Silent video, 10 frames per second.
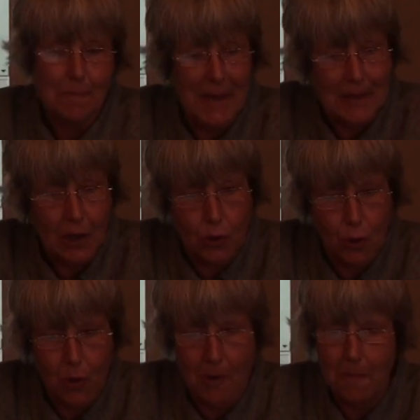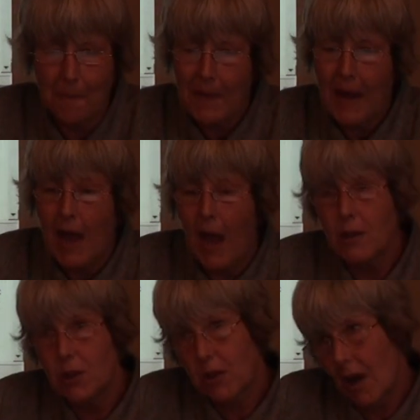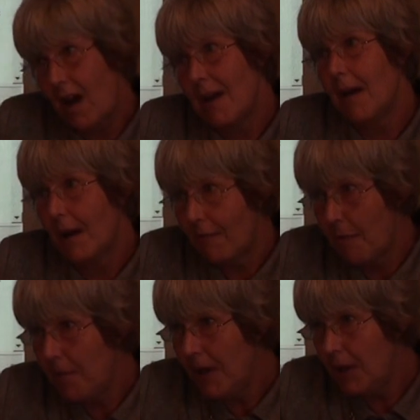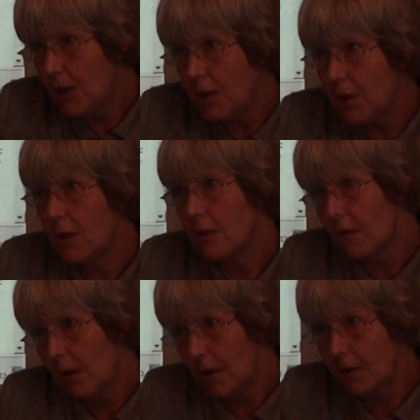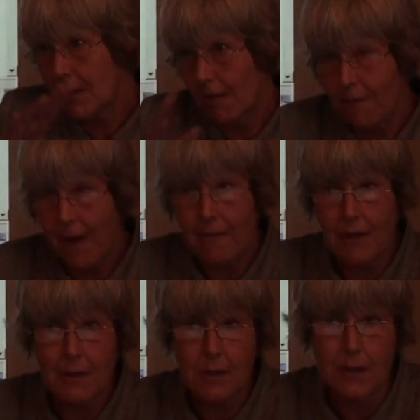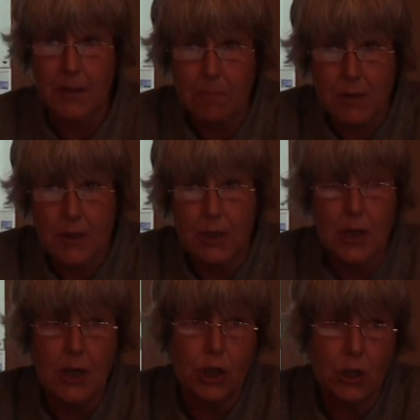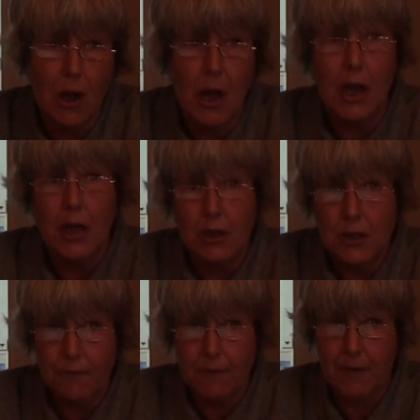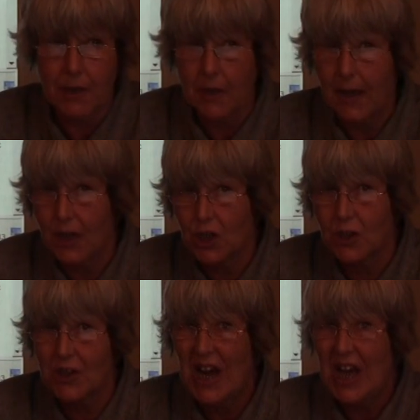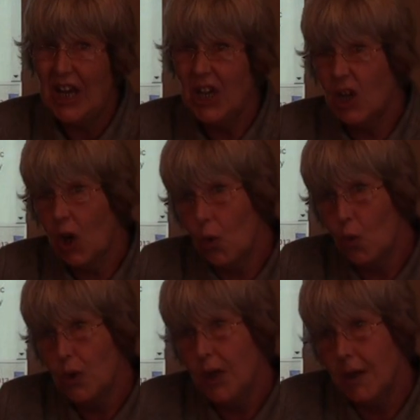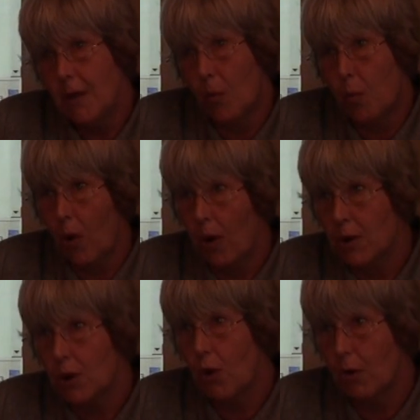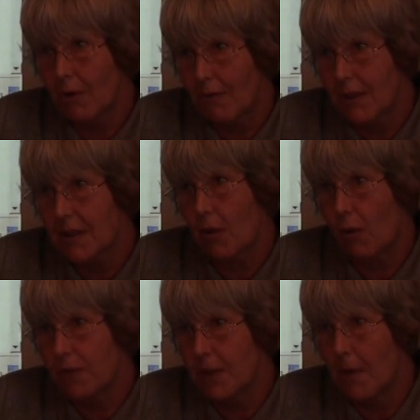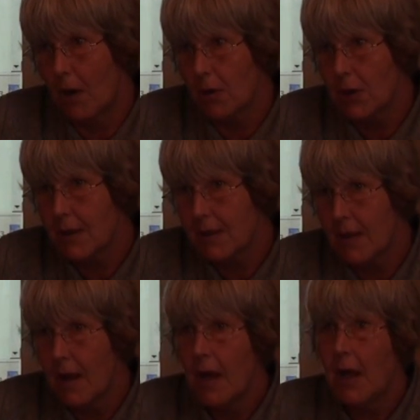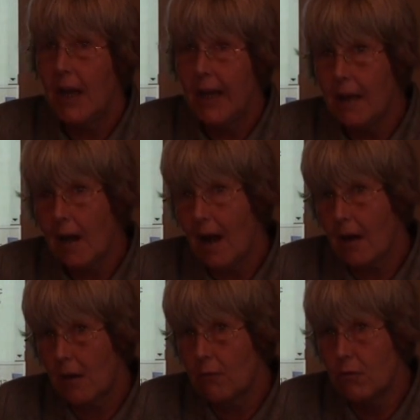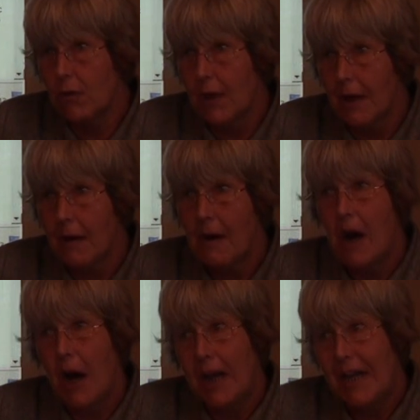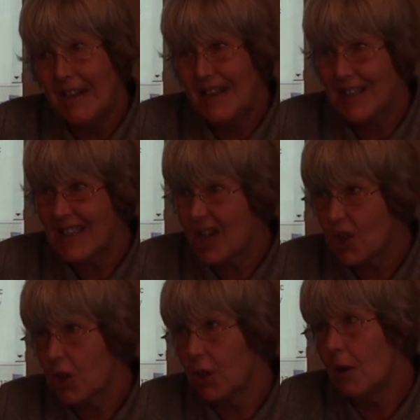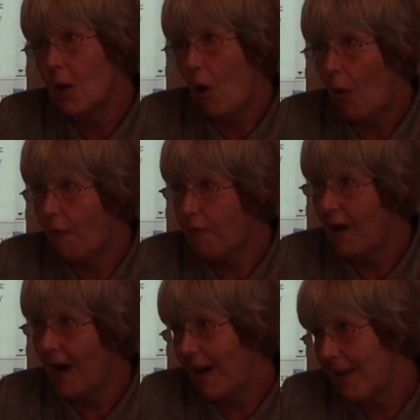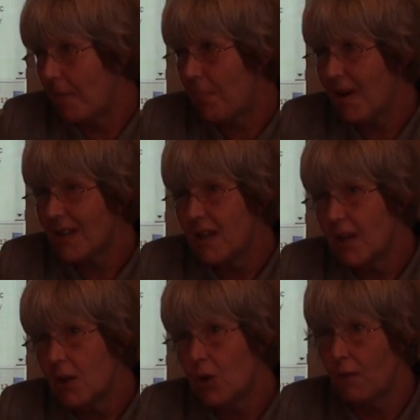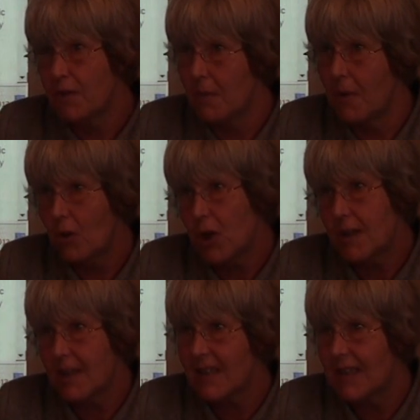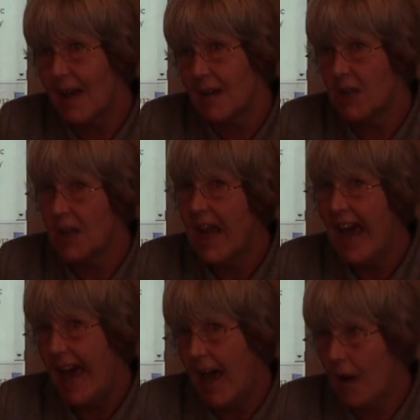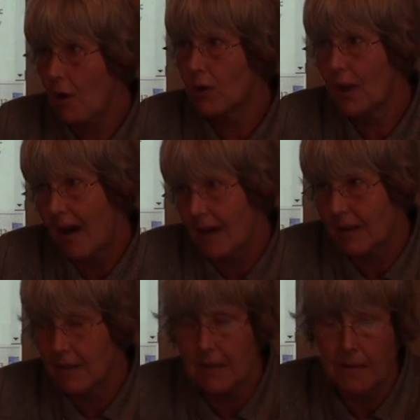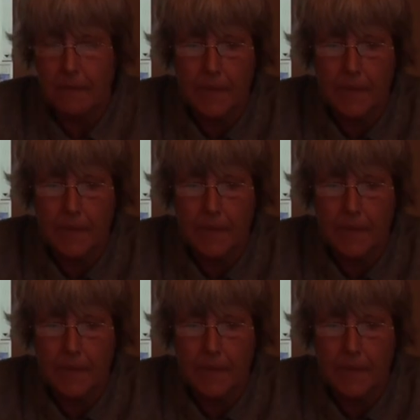Peter Tora. And I repeated in some variants this presentation in different occasions, including the World Congress of Semiotics in La Coruña, in the session of the president of Semiotic Society, Eero Taristi.